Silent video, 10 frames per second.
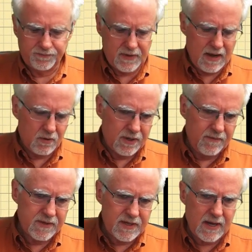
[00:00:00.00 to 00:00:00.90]
That will give
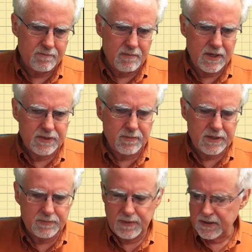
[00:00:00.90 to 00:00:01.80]
us a much,
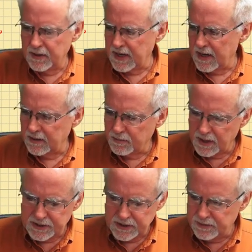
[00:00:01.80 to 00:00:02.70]
much better
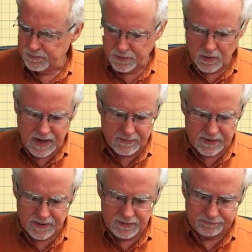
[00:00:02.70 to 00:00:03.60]
calibration
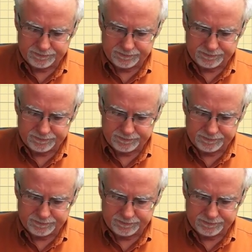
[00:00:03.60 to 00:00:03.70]
parameter